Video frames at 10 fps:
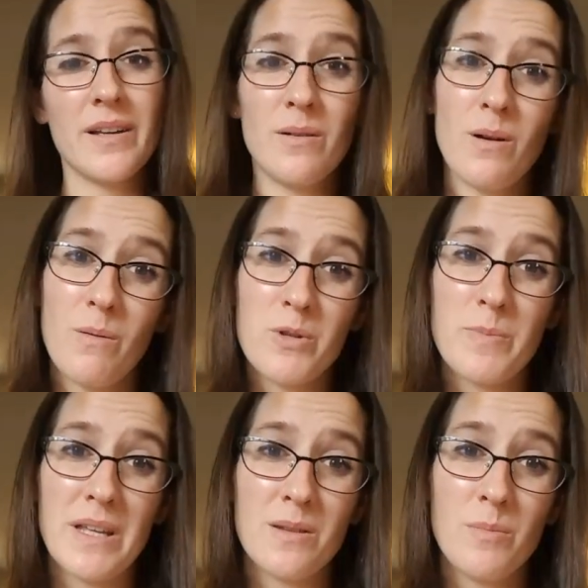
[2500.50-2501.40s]
don't
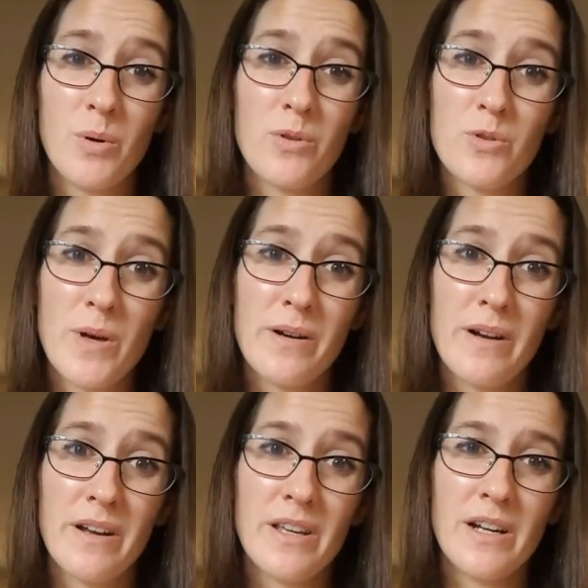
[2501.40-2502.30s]
always make them both a
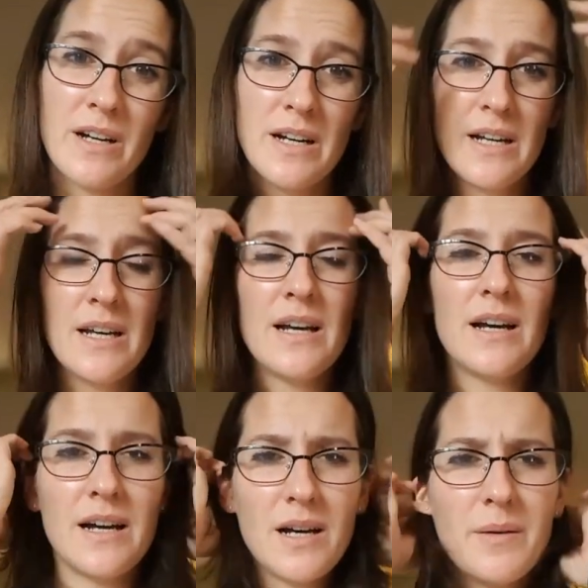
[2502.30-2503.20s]
sweater in a year,
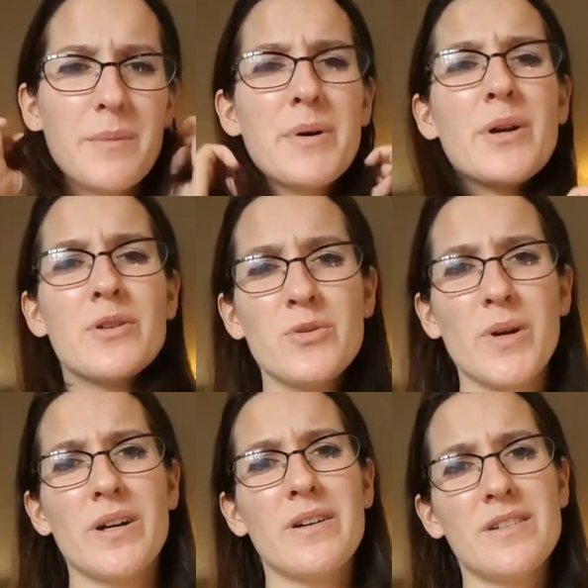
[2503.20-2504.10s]
but her
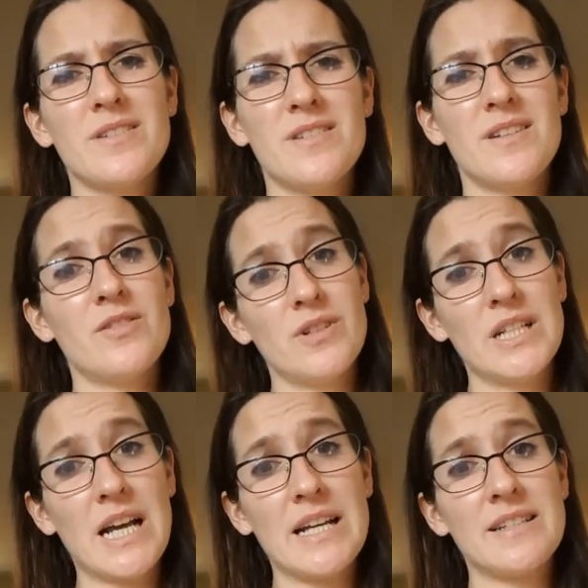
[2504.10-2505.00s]
sweater is
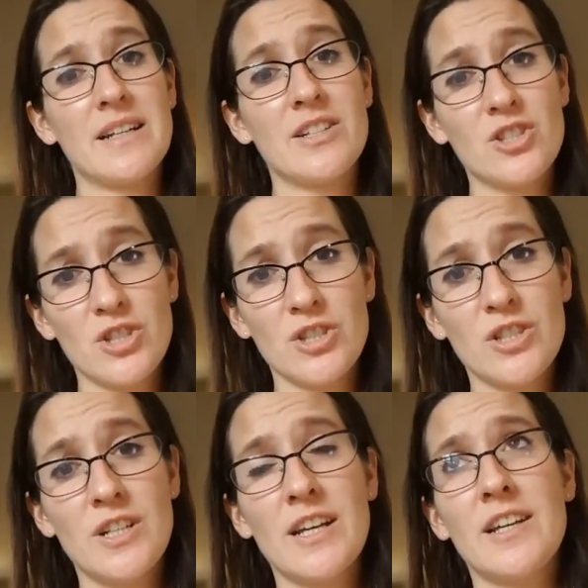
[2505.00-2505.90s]
really nice, and it's
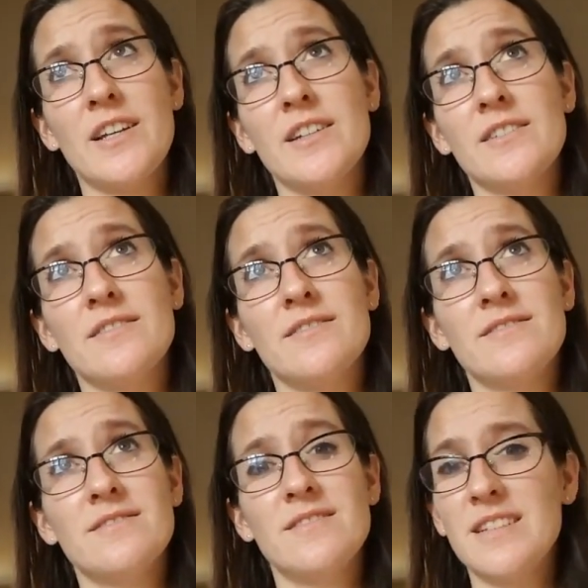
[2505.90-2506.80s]
good, and
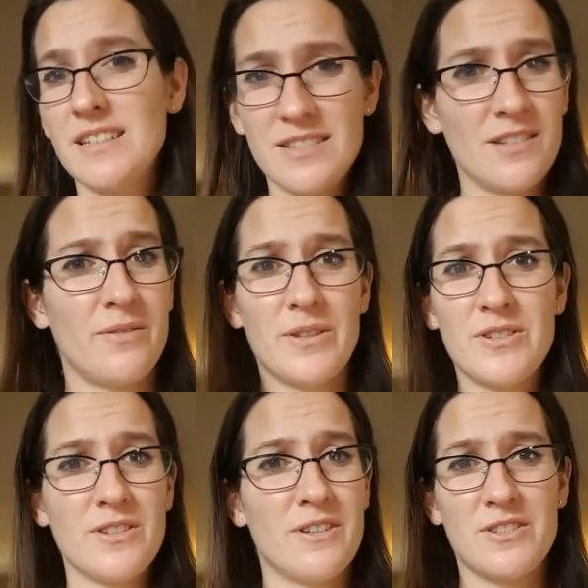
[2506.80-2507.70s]
it still
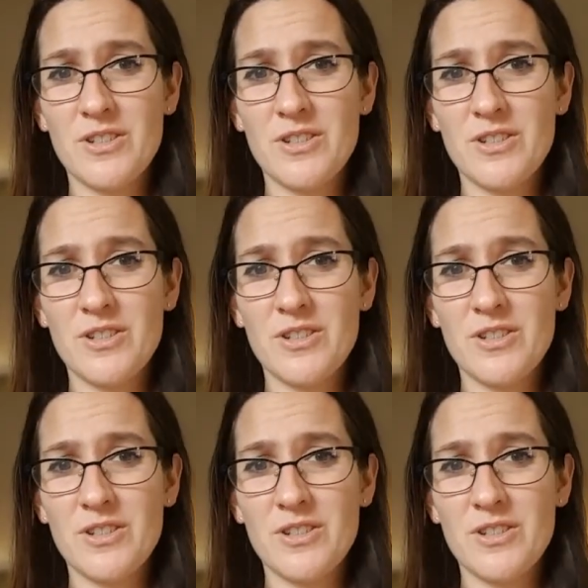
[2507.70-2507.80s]
fits her.